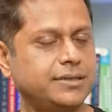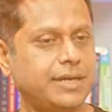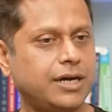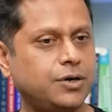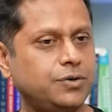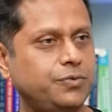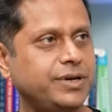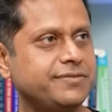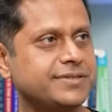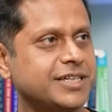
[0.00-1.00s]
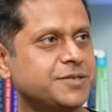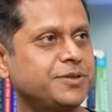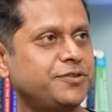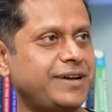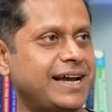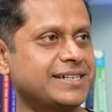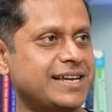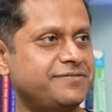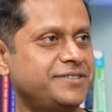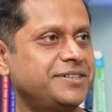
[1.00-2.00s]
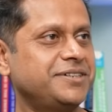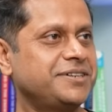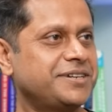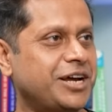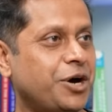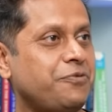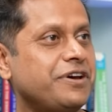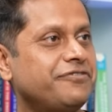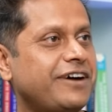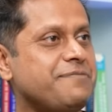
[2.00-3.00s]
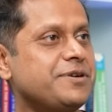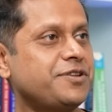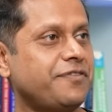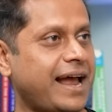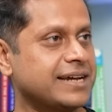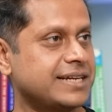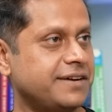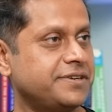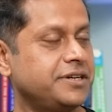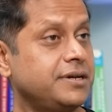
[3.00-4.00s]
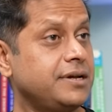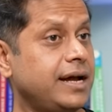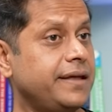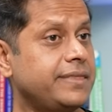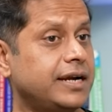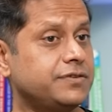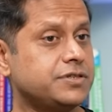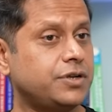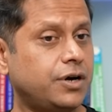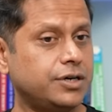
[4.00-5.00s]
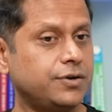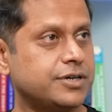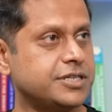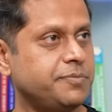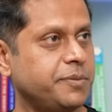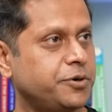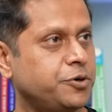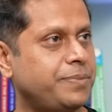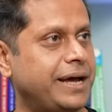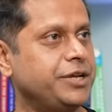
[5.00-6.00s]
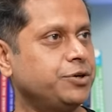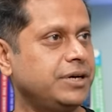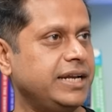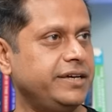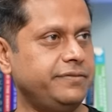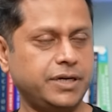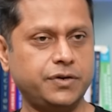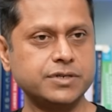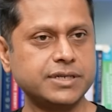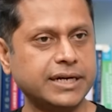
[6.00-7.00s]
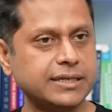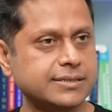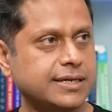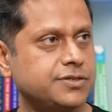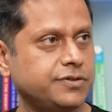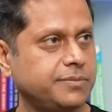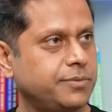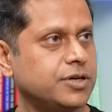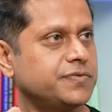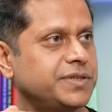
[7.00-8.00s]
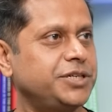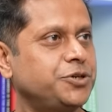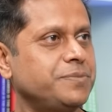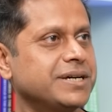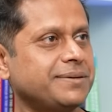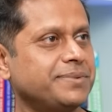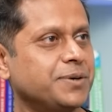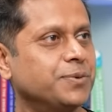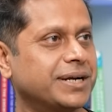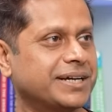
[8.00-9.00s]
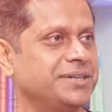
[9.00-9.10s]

Now we have six months of cash left. Now we have five months of cash left. And that was not causing people to panic or leave. It yep. was creating a sense of, boss, we need to make something work.